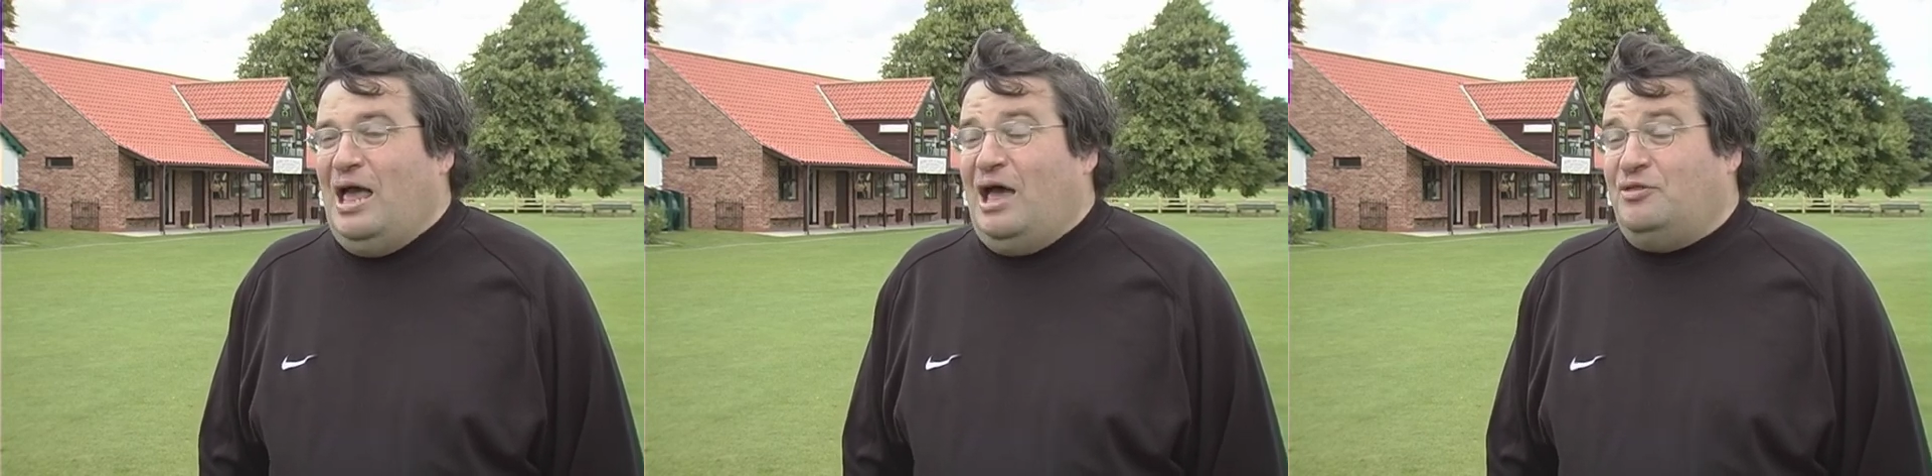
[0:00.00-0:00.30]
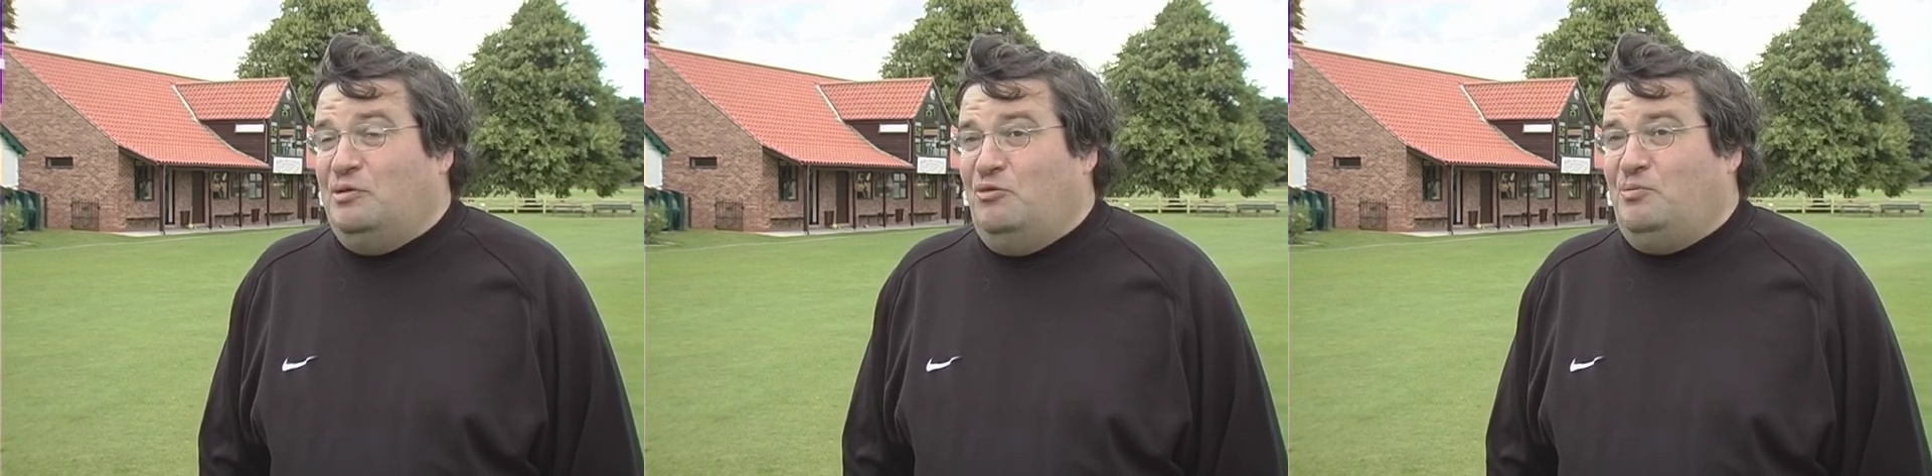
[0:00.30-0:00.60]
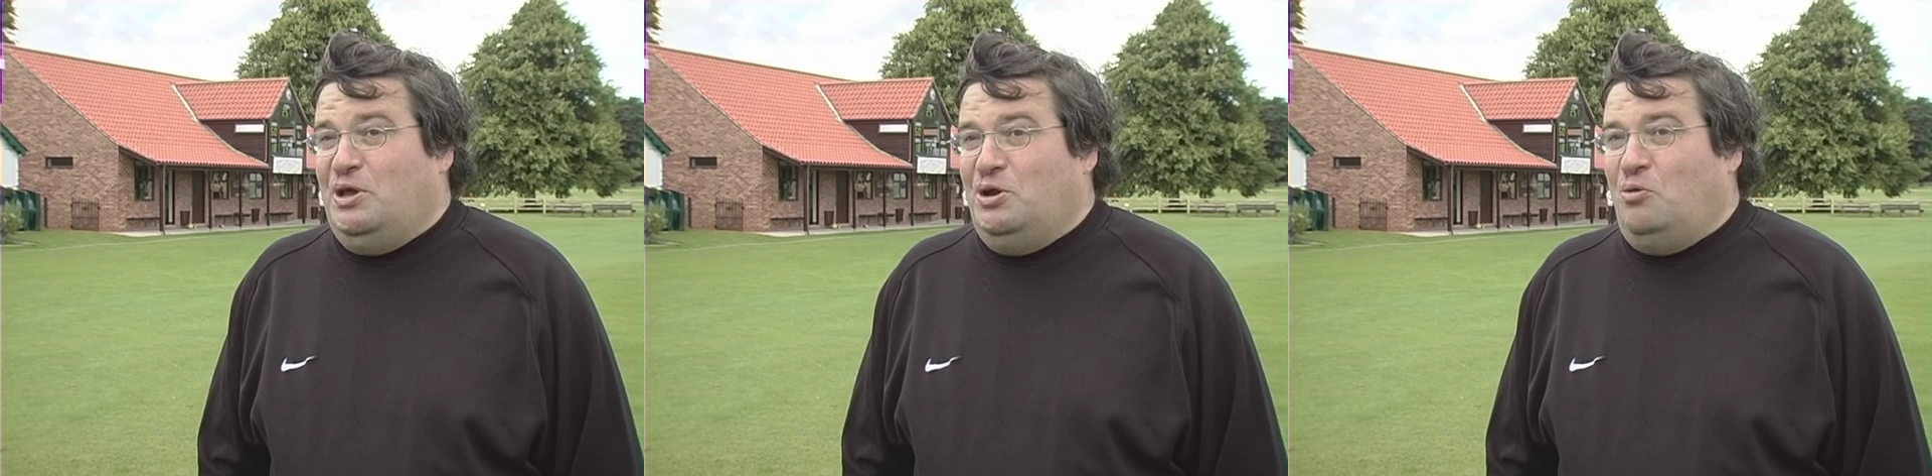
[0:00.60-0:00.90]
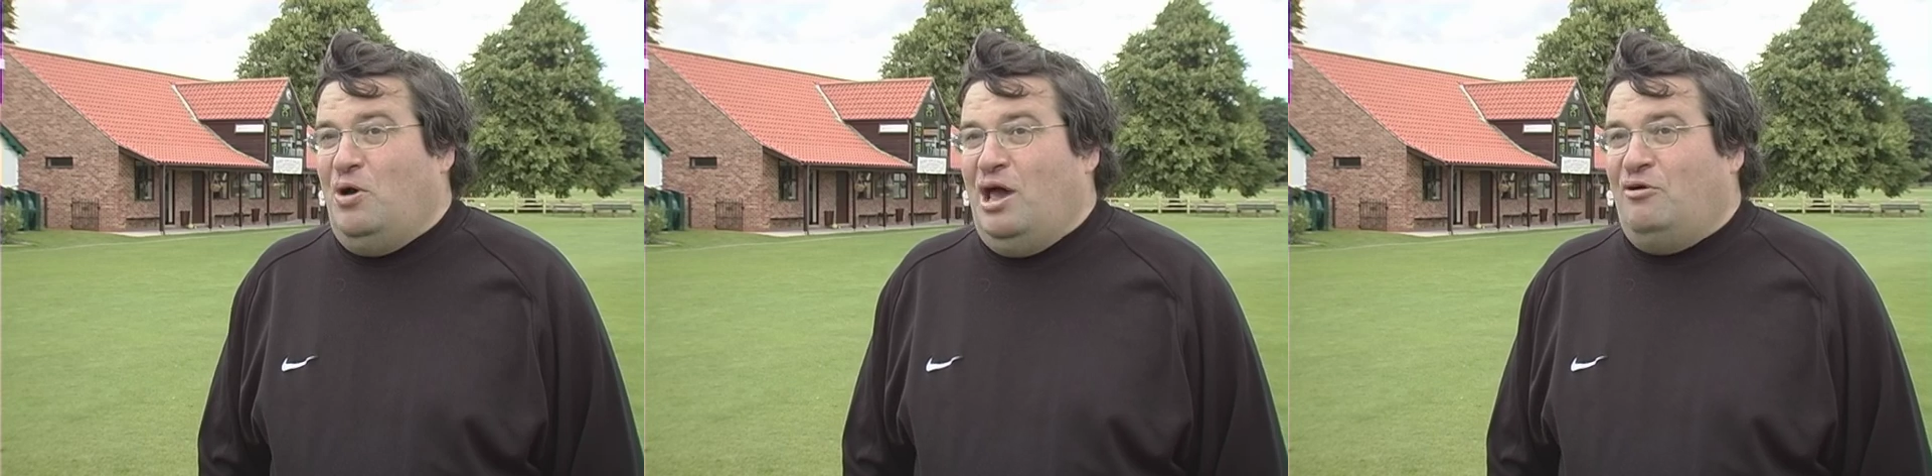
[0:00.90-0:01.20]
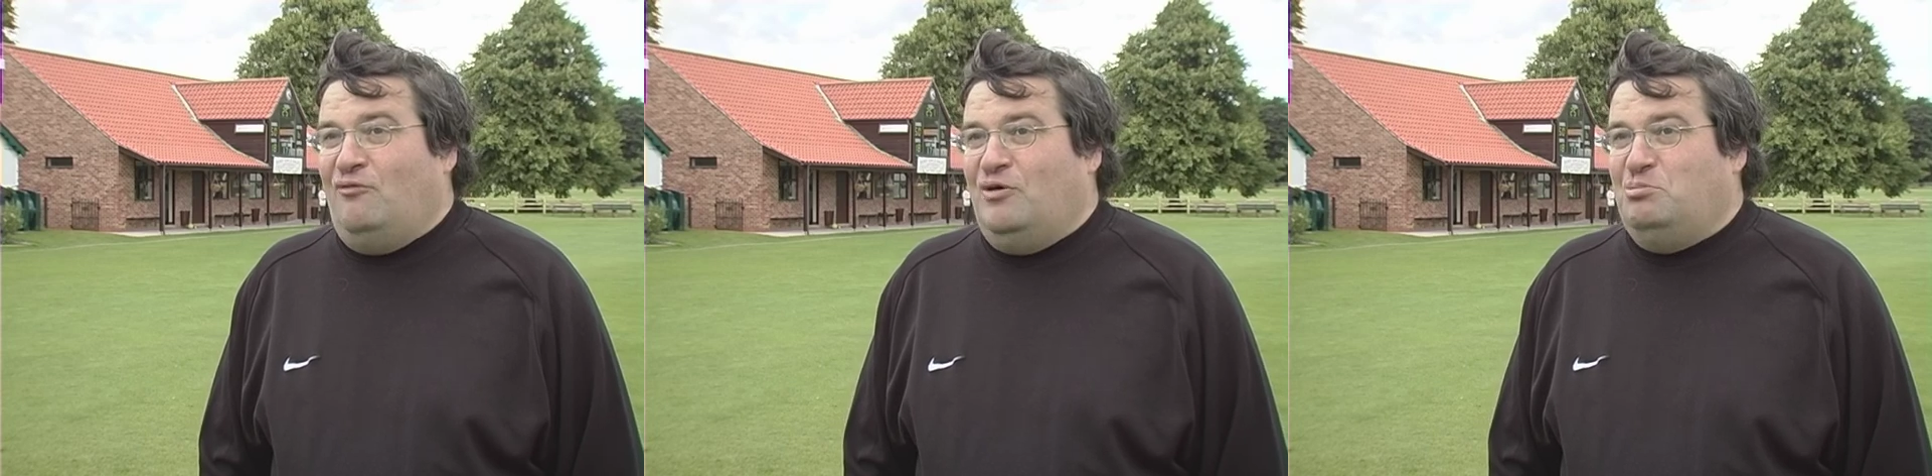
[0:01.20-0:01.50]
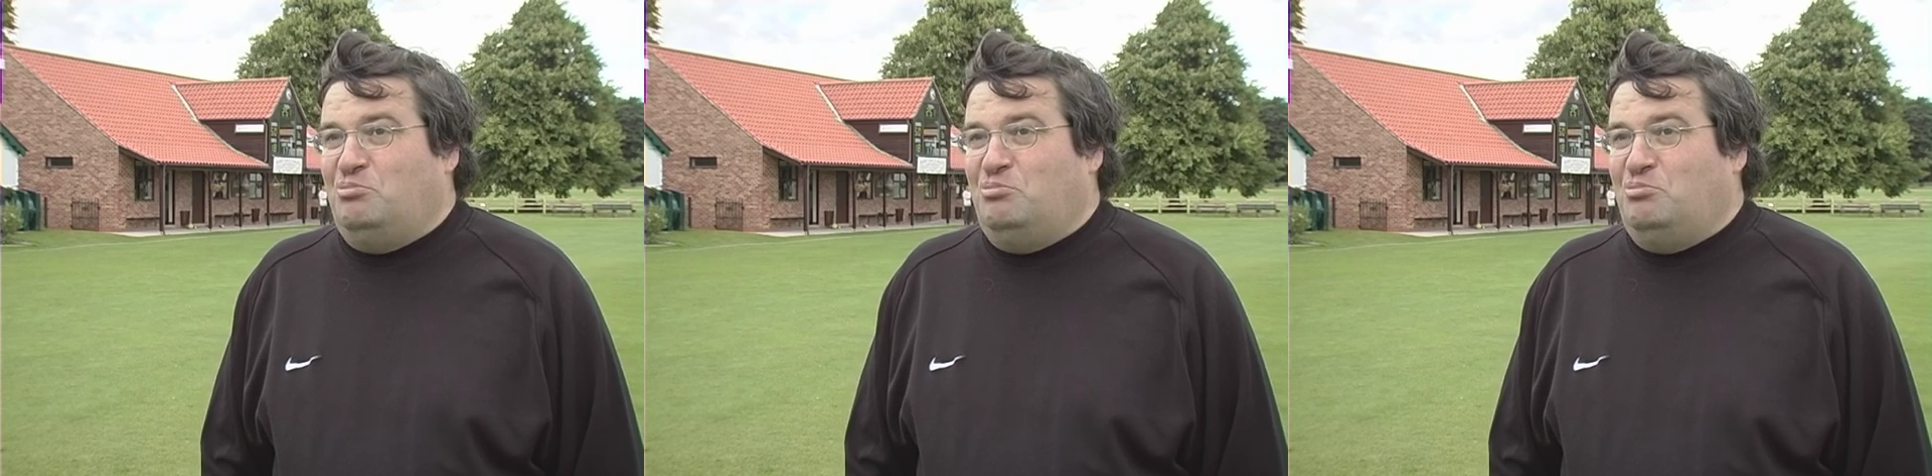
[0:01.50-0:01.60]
I think we've been aware of, and